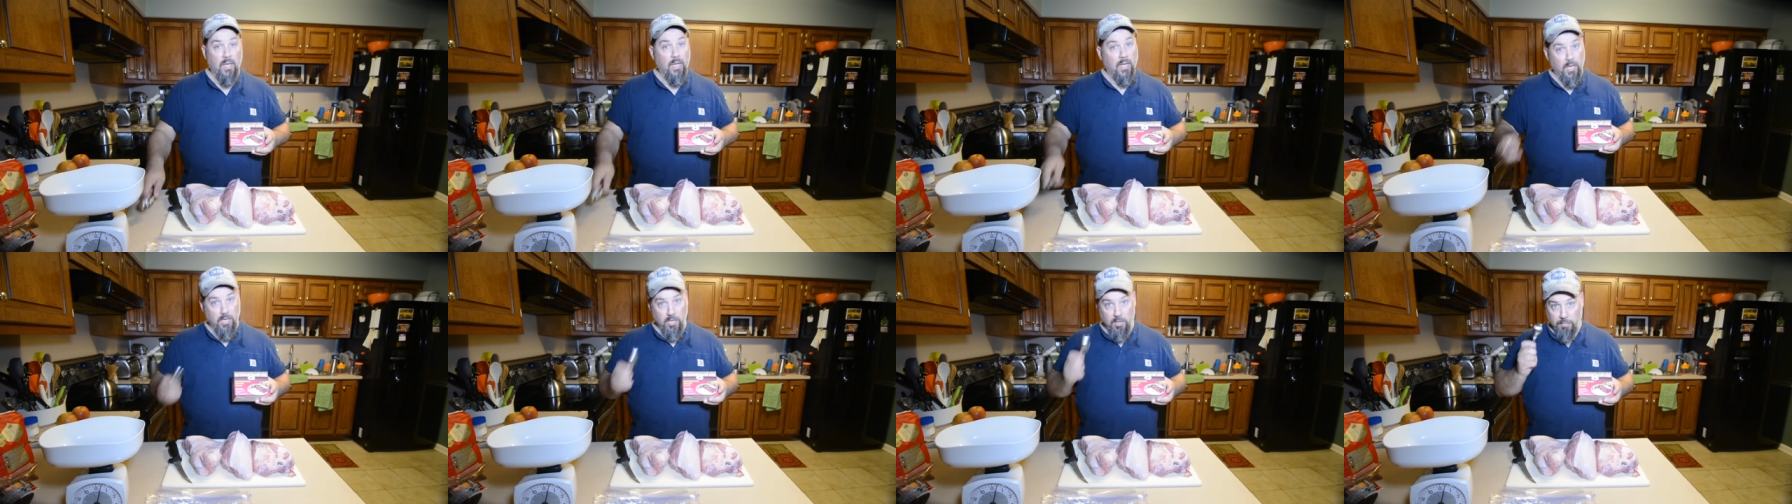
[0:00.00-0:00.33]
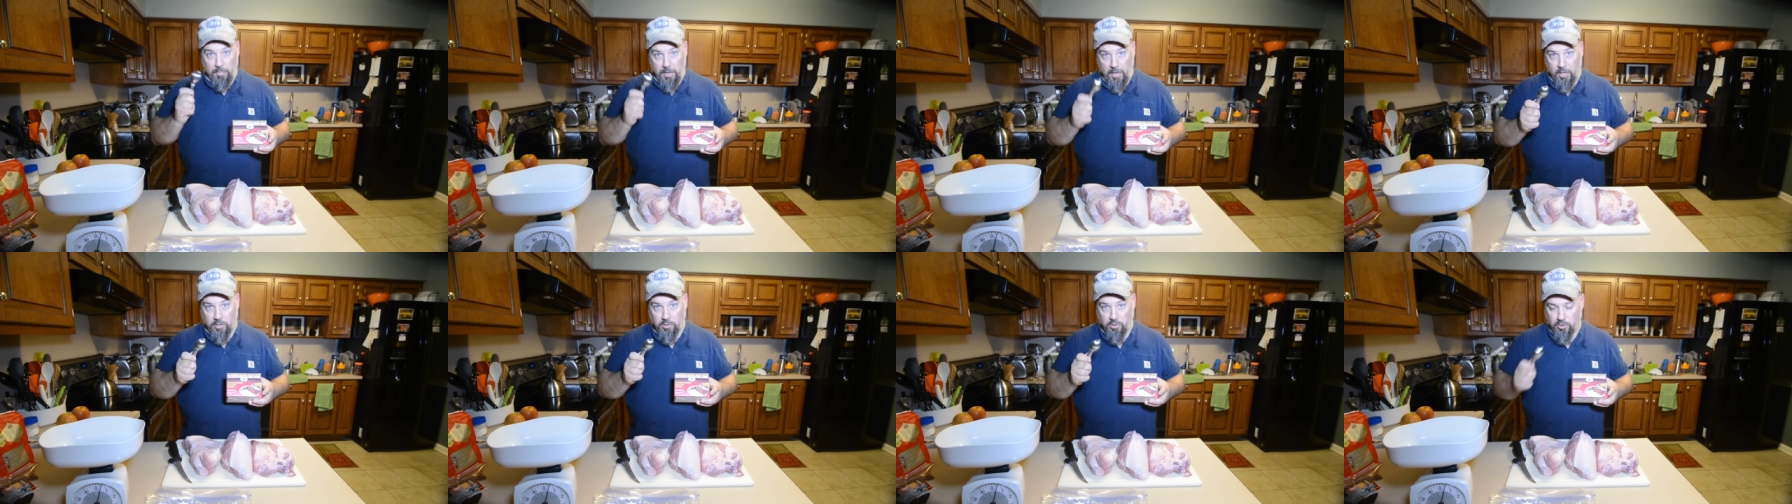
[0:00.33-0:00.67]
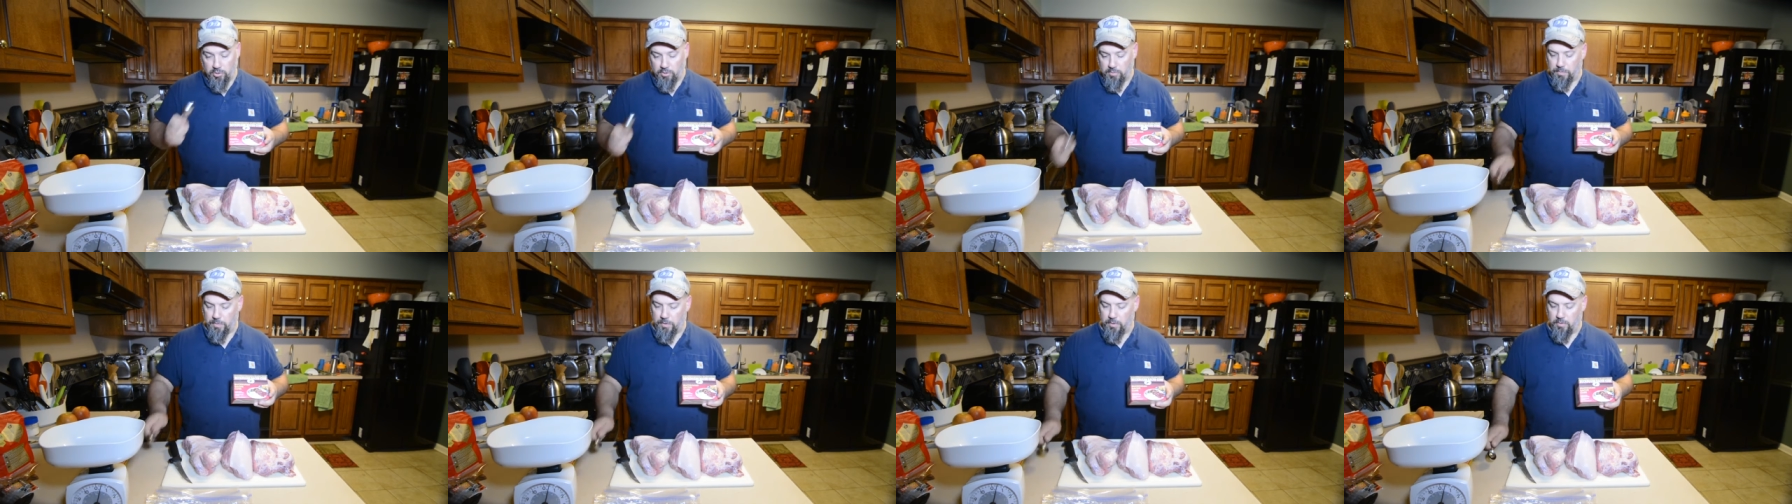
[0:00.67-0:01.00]
and your
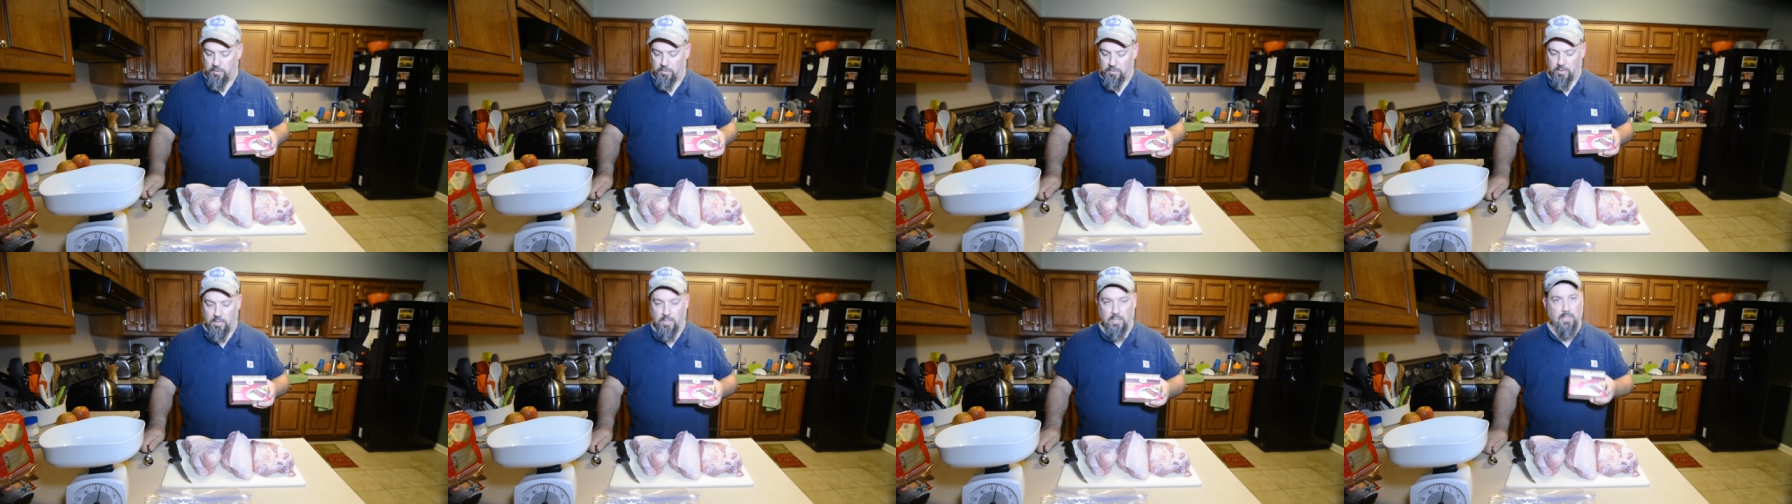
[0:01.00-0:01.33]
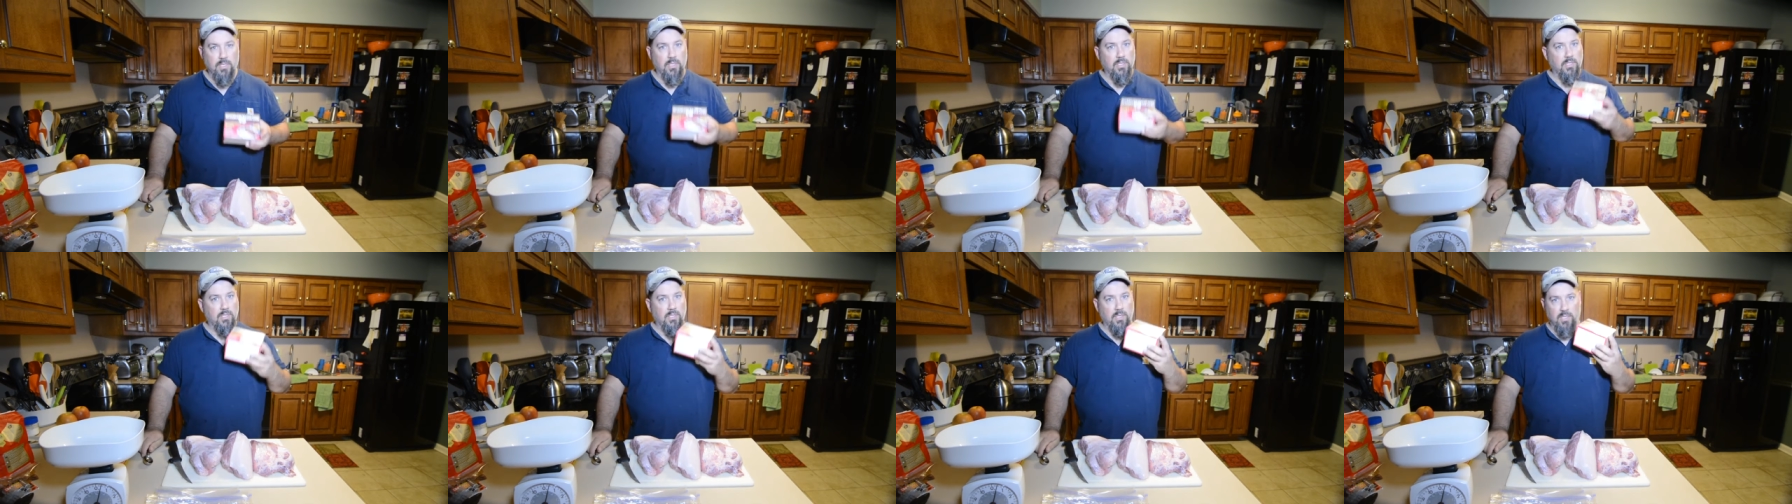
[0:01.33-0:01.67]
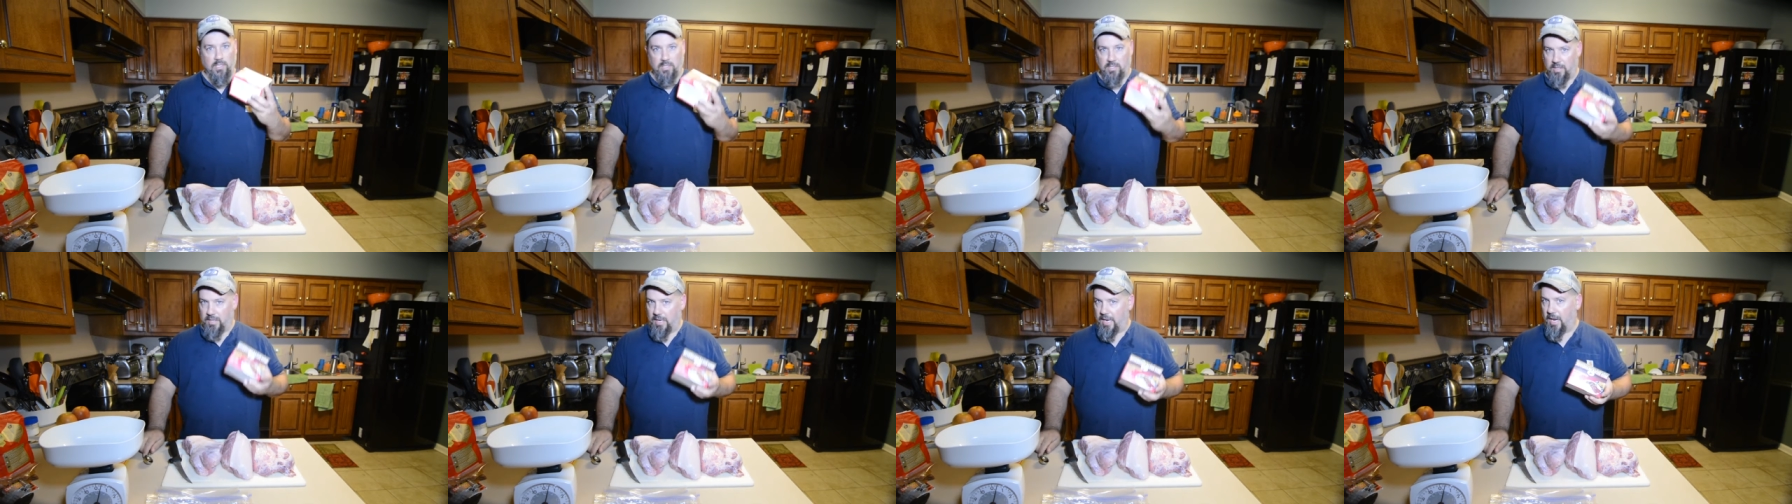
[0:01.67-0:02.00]
measuring spoons because it's,
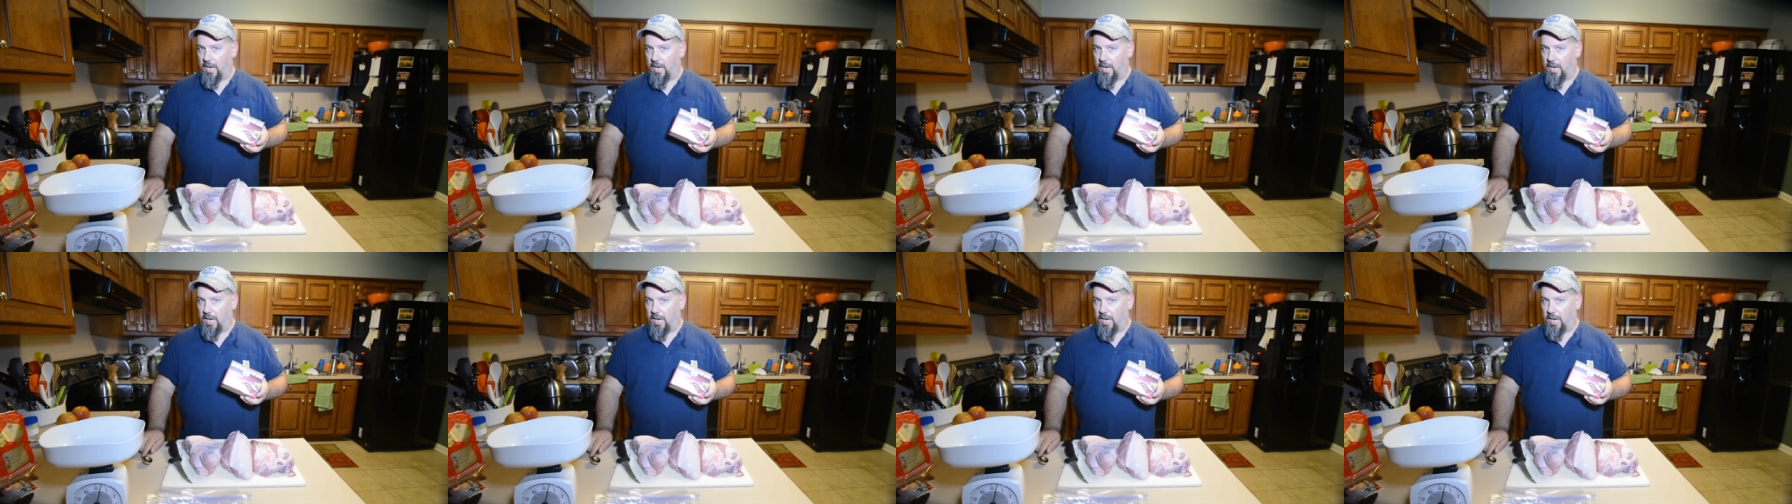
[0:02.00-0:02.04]
it's an